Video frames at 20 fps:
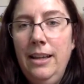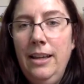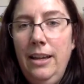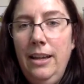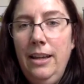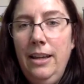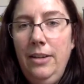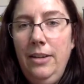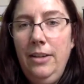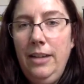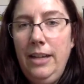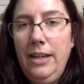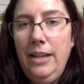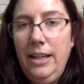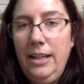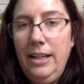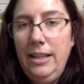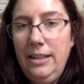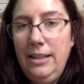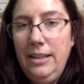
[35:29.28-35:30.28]

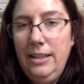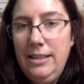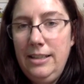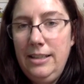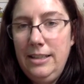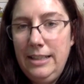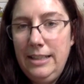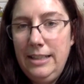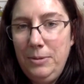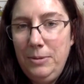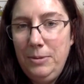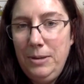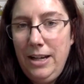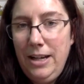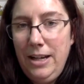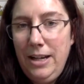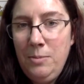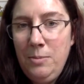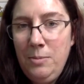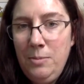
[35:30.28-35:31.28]
Okay, let's see. We
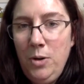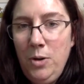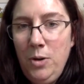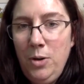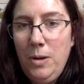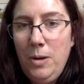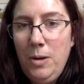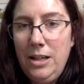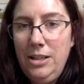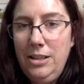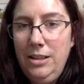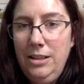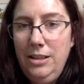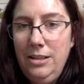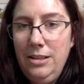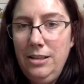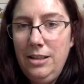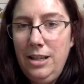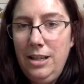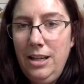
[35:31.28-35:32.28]
have some more
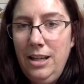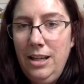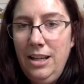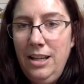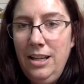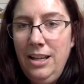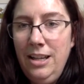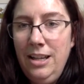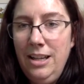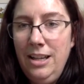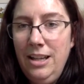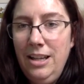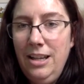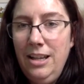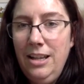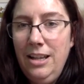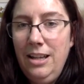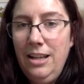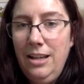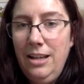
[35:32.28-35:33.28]
questions.
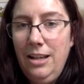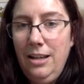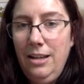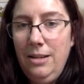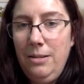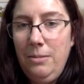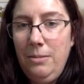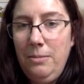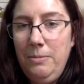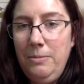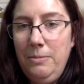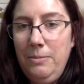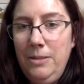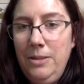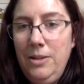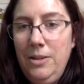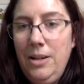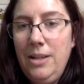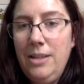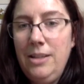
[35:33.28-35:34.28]

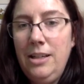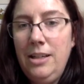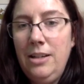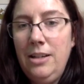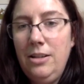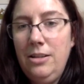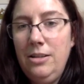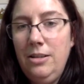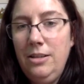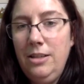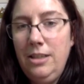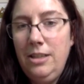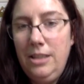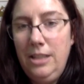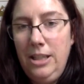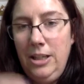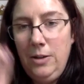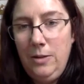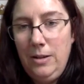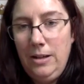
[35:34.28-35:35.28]
You guys can also look at the
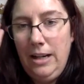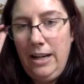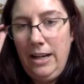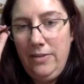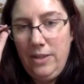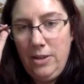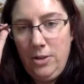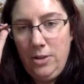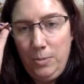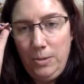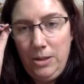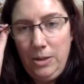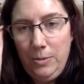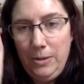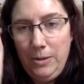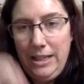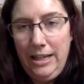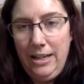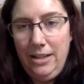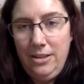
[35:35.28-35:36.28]
Q&A if there's one you
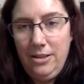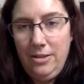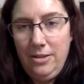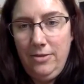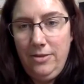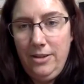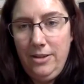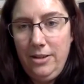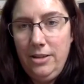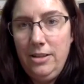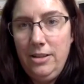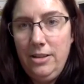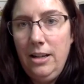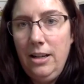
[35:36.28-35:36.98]
want to answer first.